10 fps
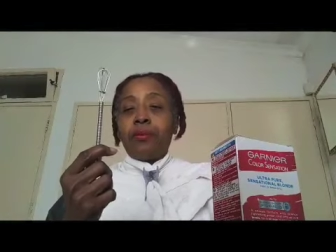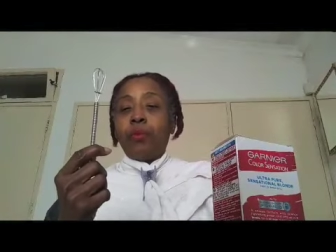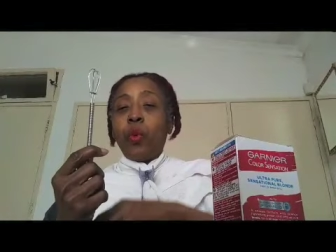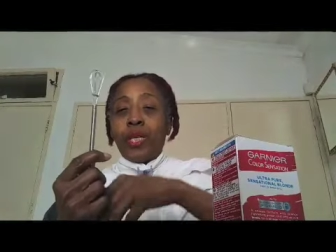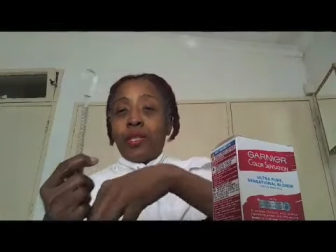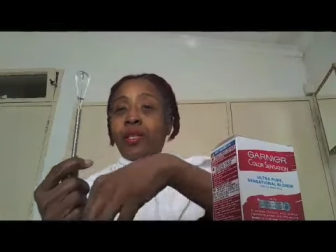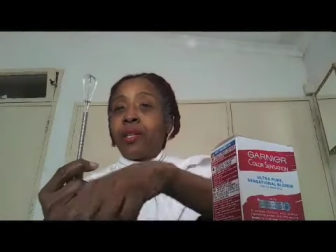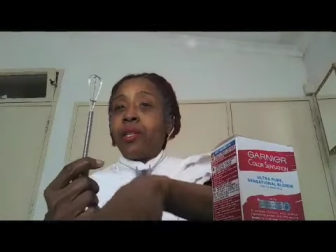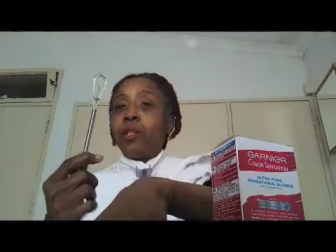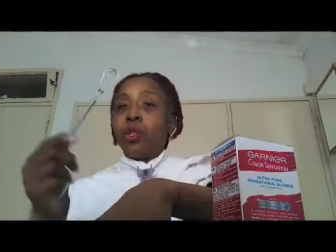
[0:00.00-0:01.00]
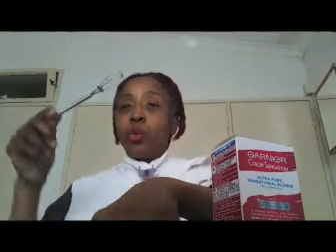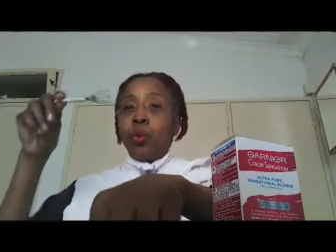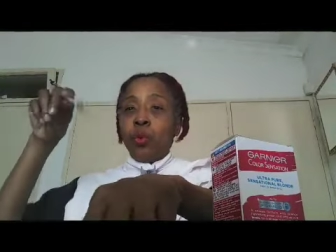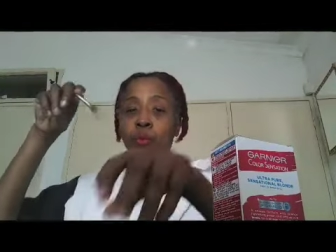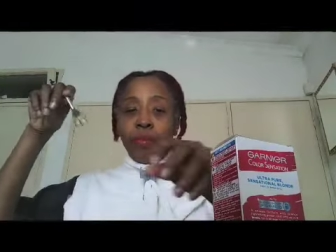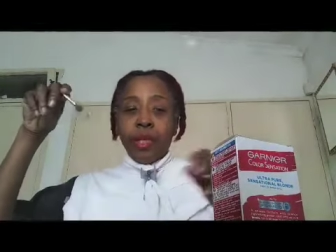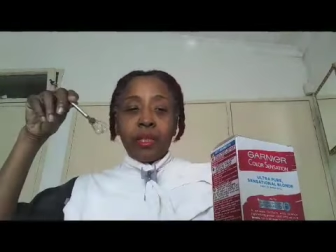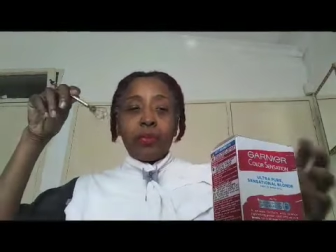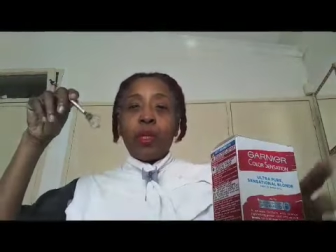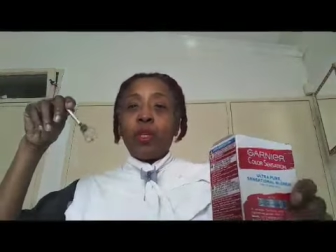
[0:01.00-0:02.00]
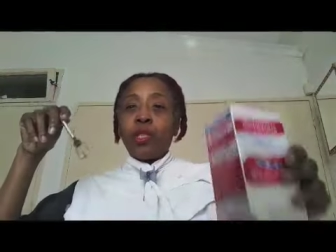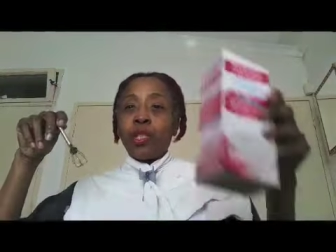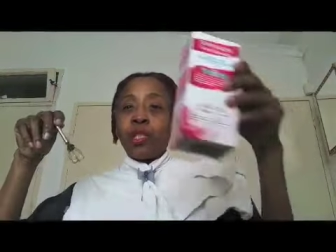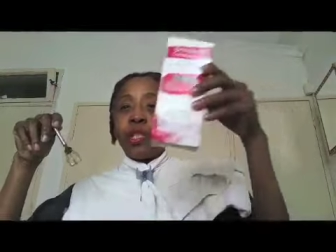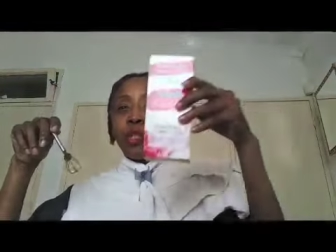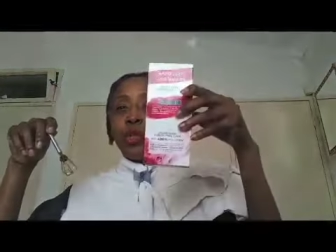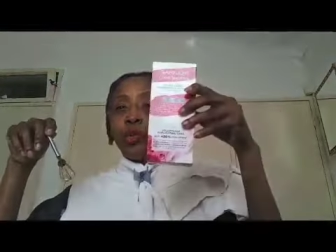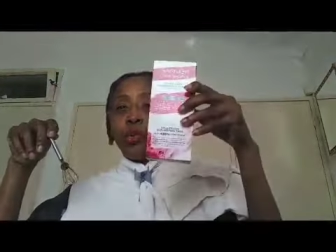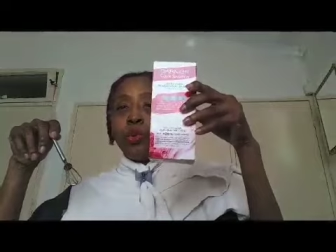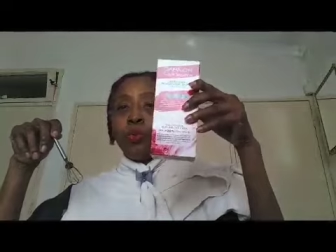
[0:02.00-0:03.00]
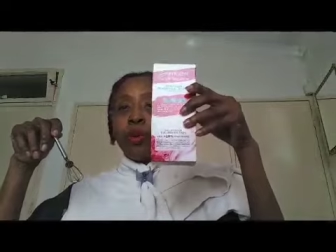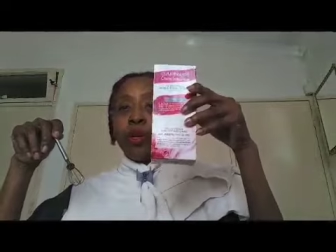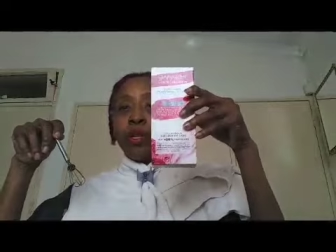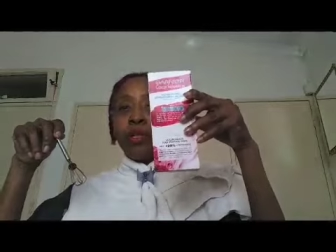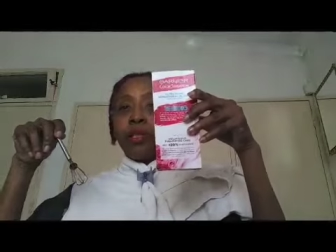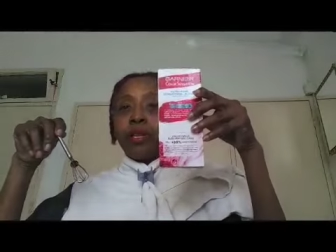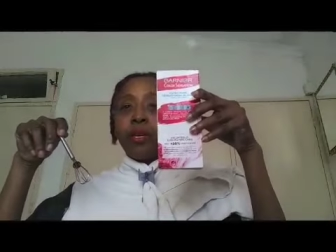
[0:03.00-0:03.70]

whisk to mix because this is a 2-product